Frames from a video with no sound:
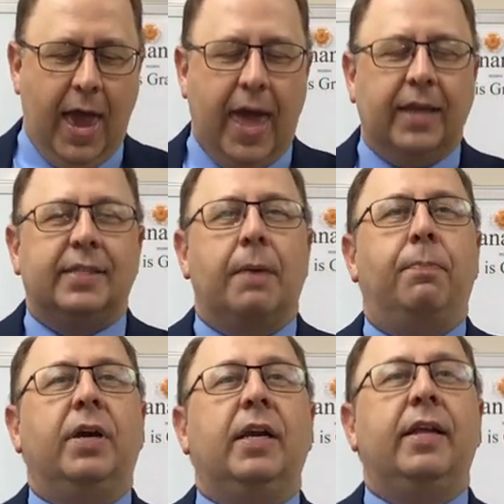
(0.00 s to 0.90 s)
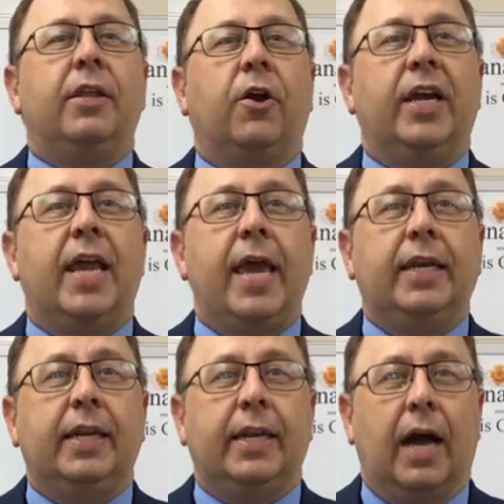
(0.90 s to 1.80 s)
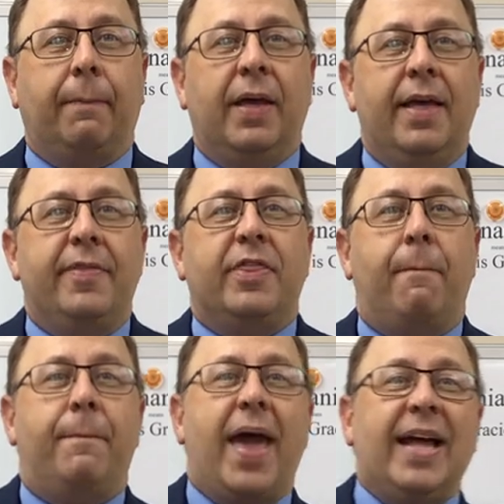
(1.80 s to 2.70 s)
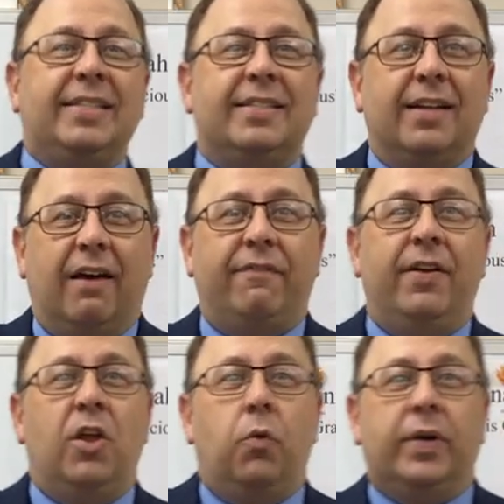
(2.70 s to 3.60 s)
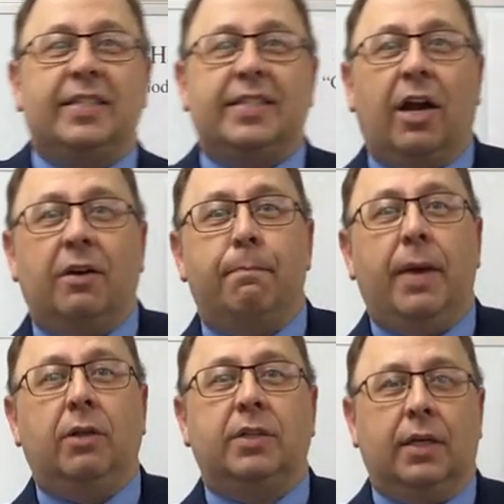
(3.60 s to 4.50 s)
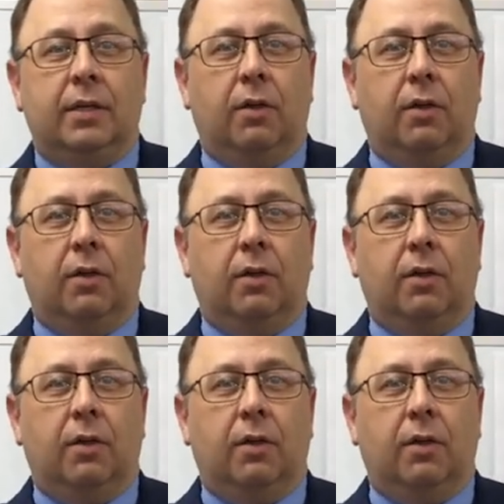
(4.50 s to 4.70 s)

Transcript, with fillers: And as they put it in there and heated it up, the bad stuff would start melting.